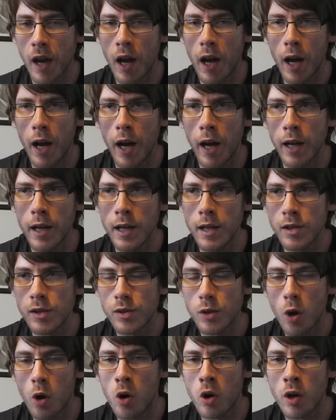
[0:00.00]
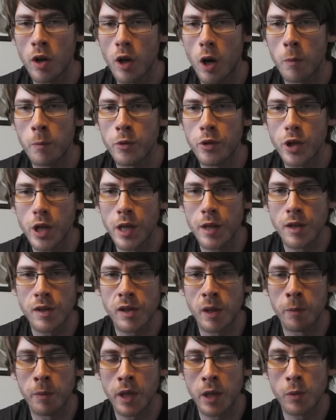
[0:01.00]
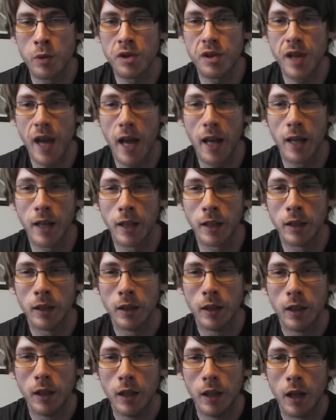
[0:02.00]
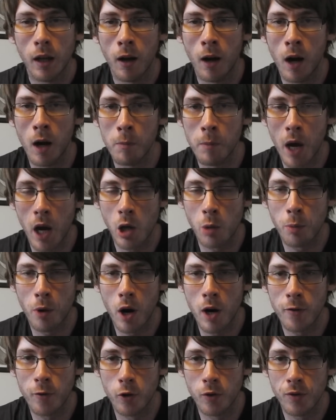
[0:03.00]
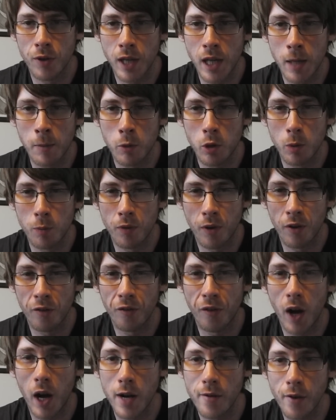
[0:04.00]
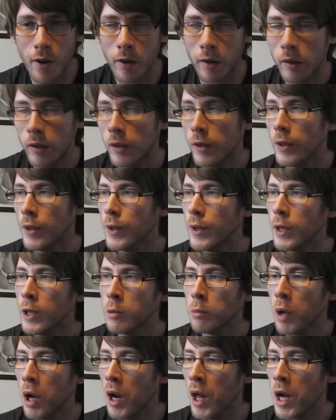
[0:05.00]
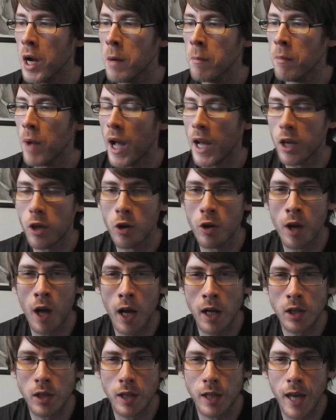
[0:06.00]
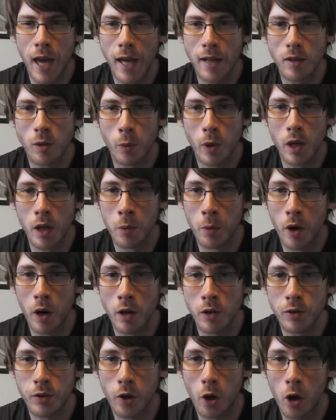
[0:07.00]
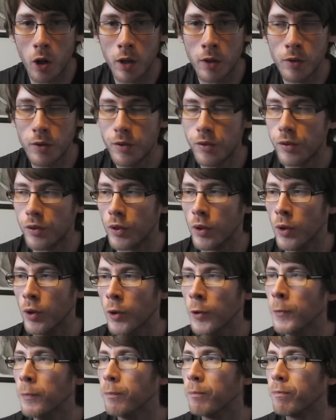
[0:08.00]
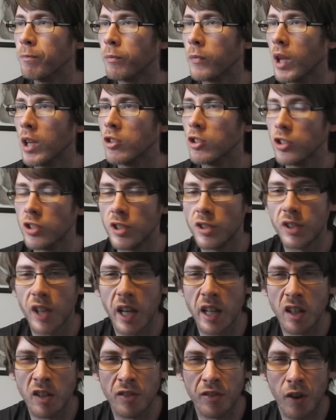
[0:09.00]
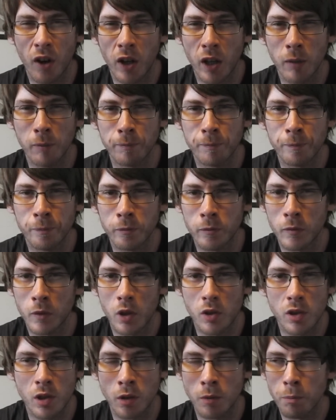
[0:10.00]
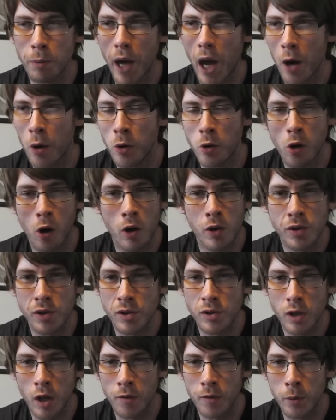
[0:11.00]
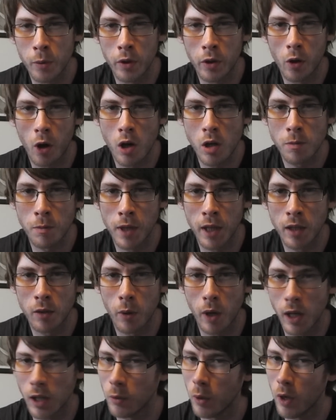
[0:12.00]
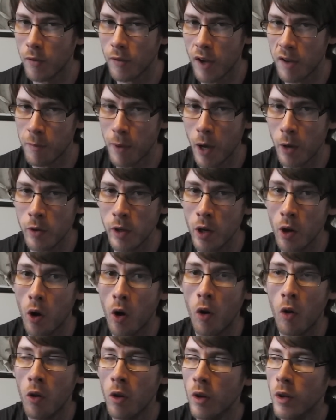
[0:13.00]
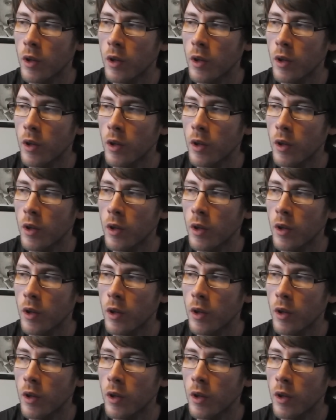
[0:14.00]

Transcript: I saw on Gumtree that somebody was selling uh, Mario Party 4 for the GameCube for a fiver. But um, I couldn't actually get to where they were in Scotland, so I just decided, fuck it, because on petrol costs and stuff, it would have cost me like 20, 25 pound and all.